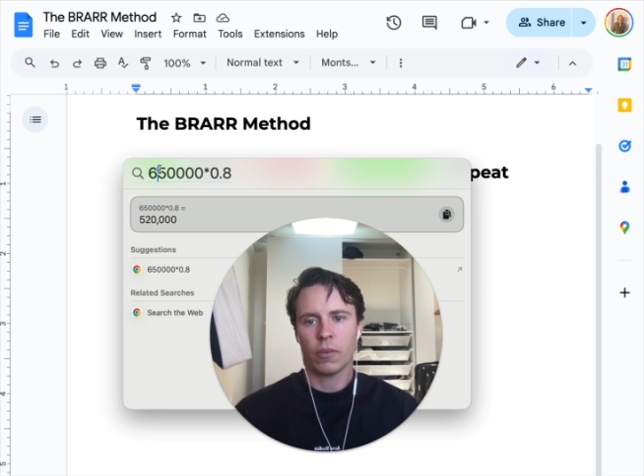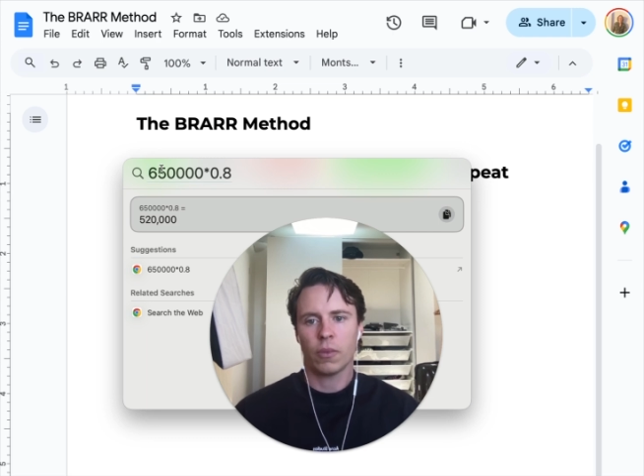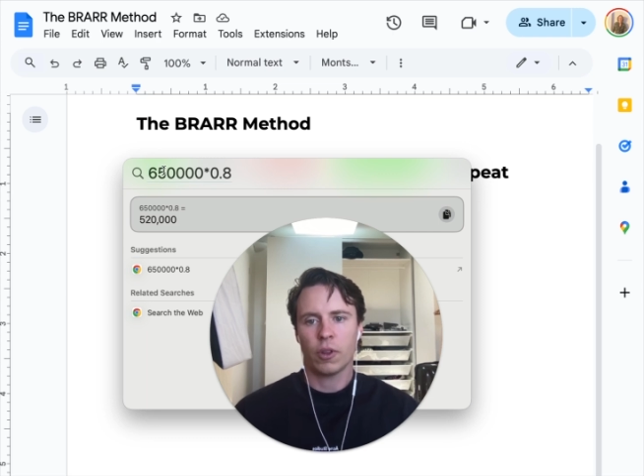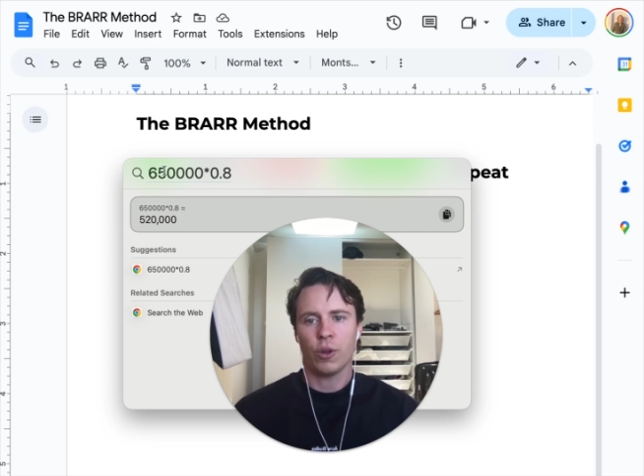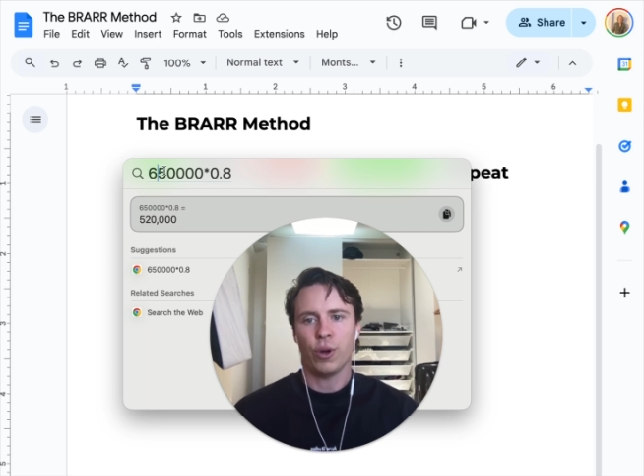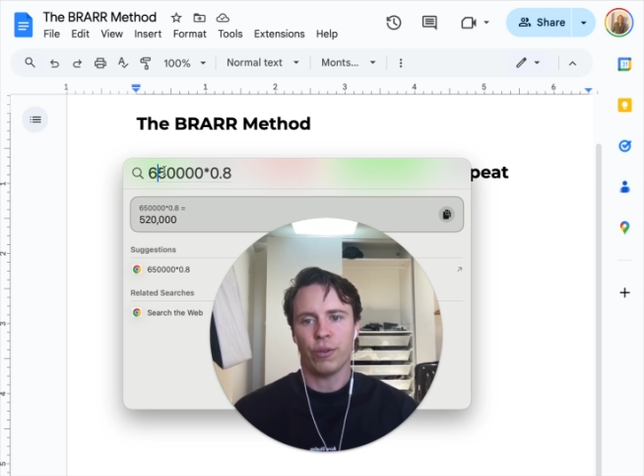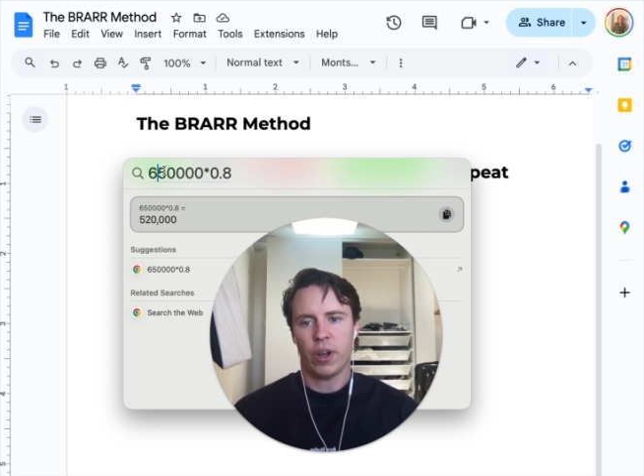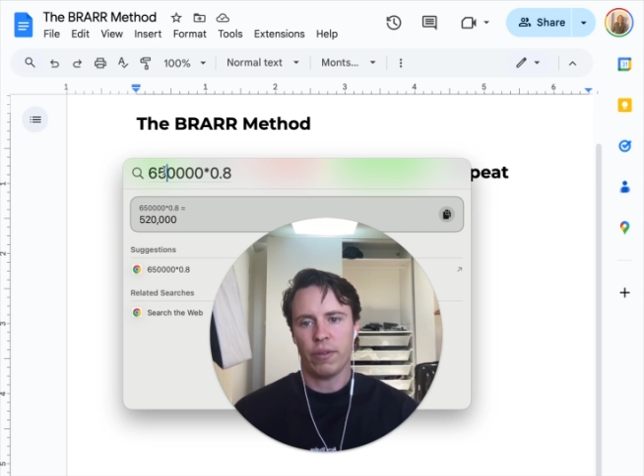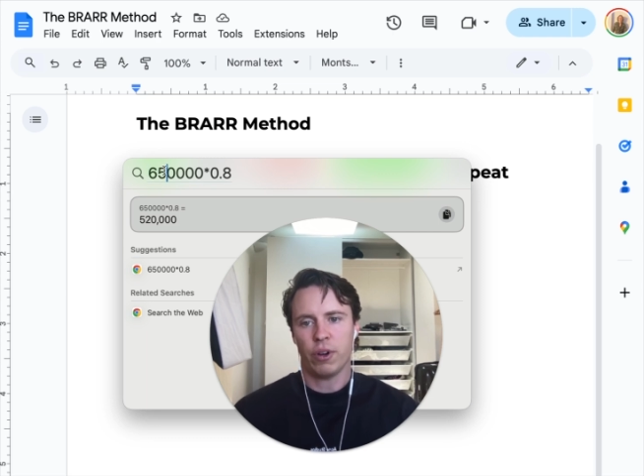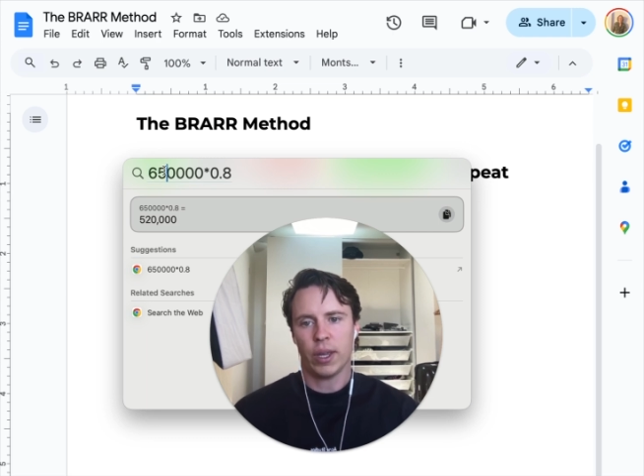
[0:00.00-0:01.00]
on a
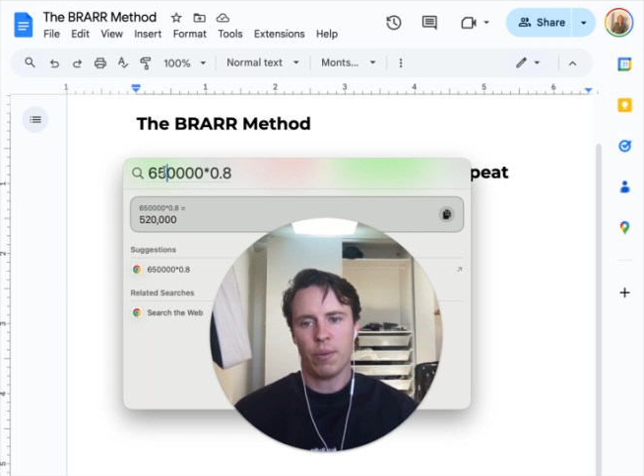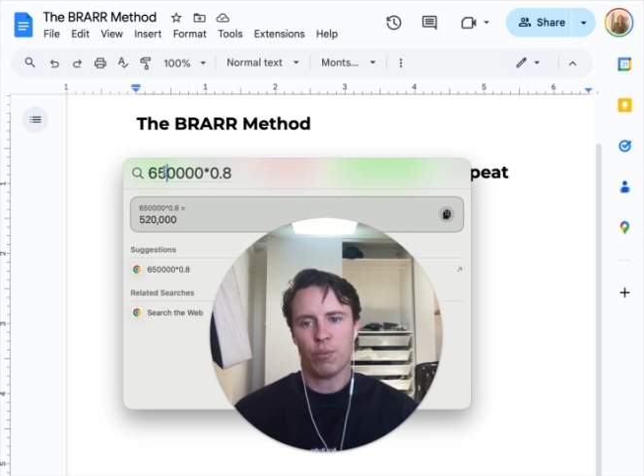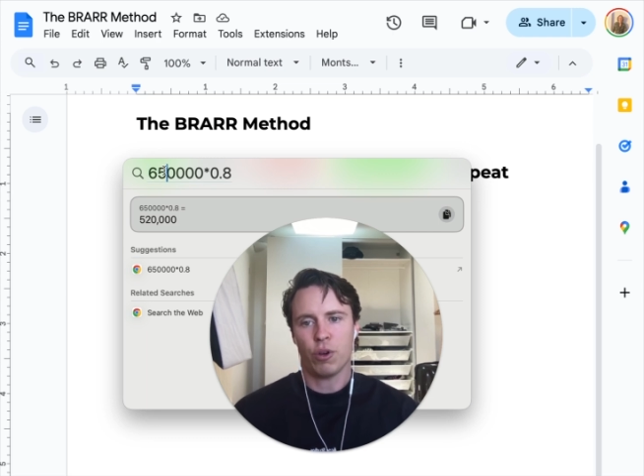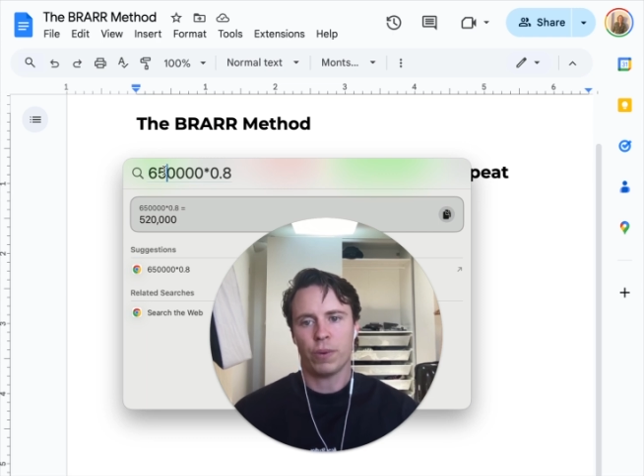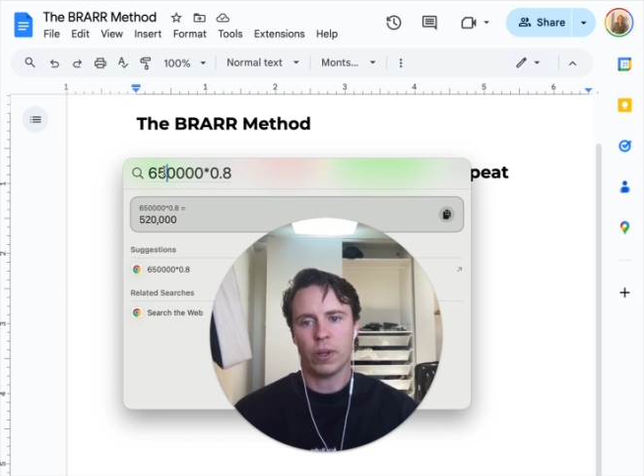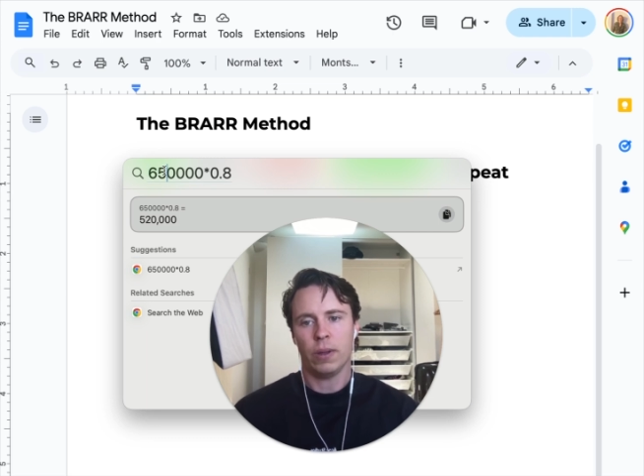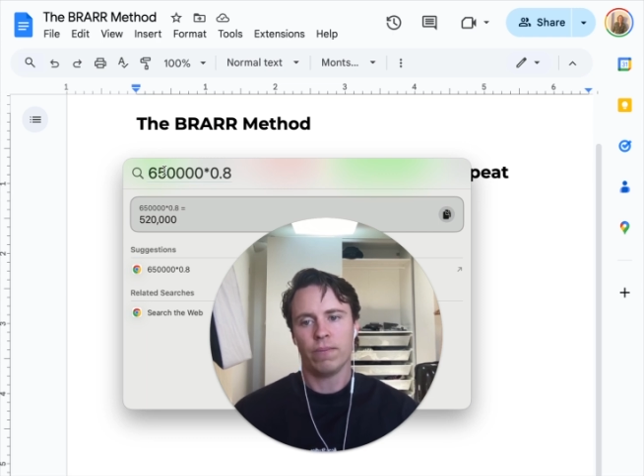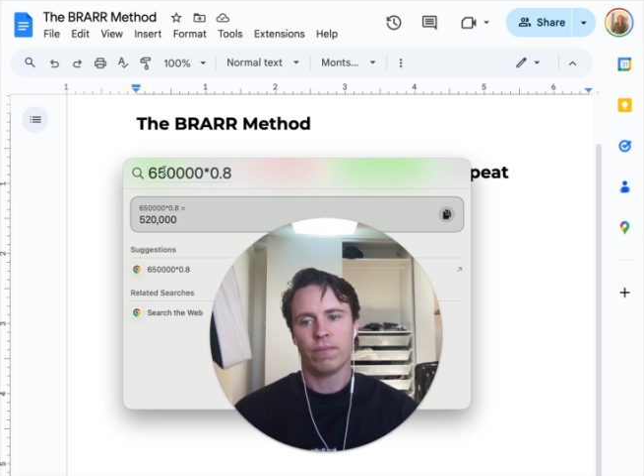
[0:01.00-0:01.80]
500k property.